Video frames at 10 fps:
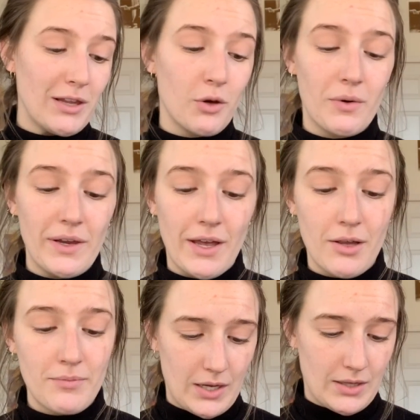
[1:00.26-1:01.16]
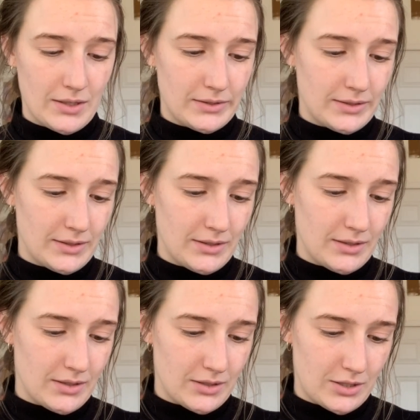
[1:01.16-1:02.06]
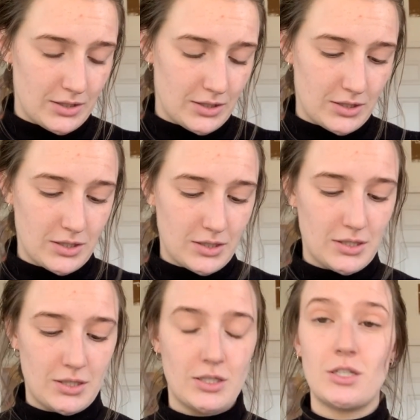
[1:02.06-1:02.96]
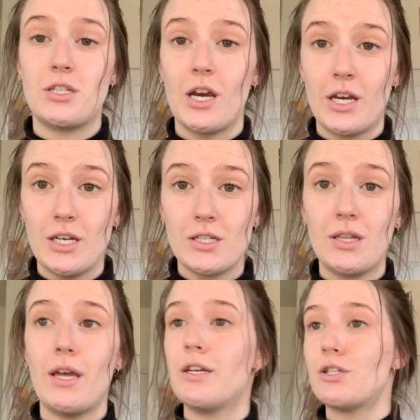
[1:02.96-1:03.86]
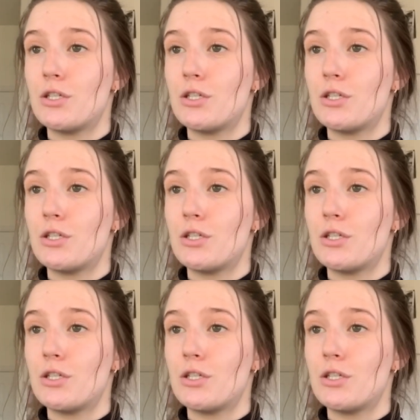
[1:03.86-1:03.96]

by L'Oreal, and this is in the Sheknet to Lightest